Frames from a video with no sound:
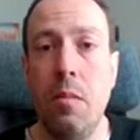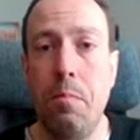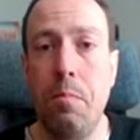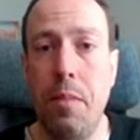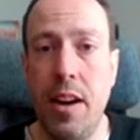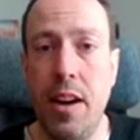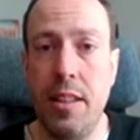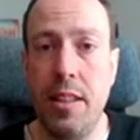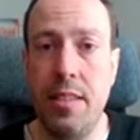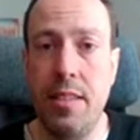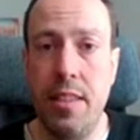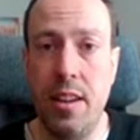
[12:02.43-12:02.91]

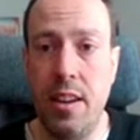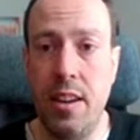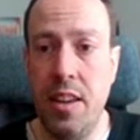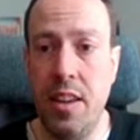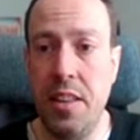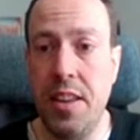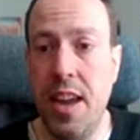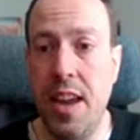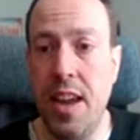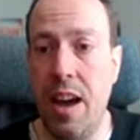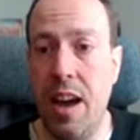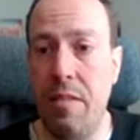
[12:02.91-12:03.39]
but
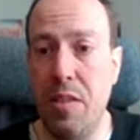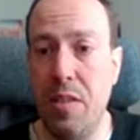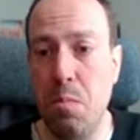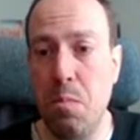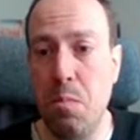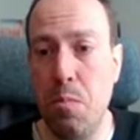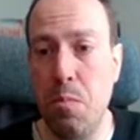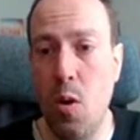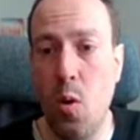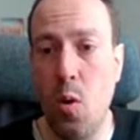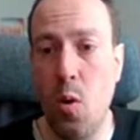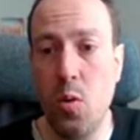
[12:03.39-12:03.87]
it
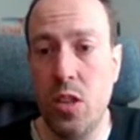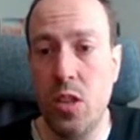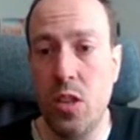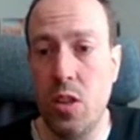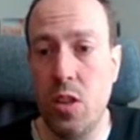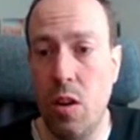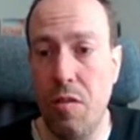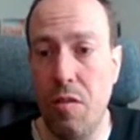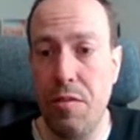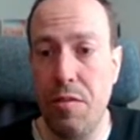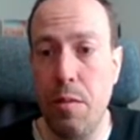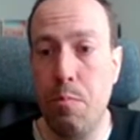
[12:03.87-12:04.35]
covered
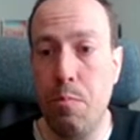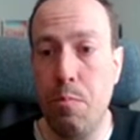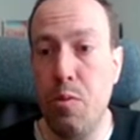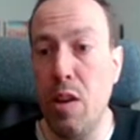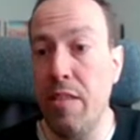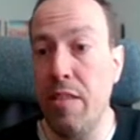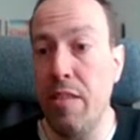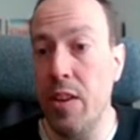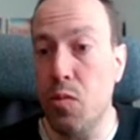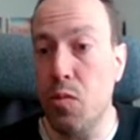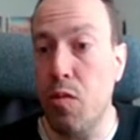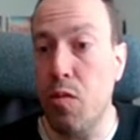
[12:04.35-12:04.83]
most of the
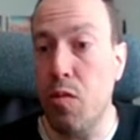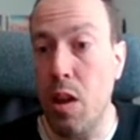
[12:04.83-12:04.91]
previous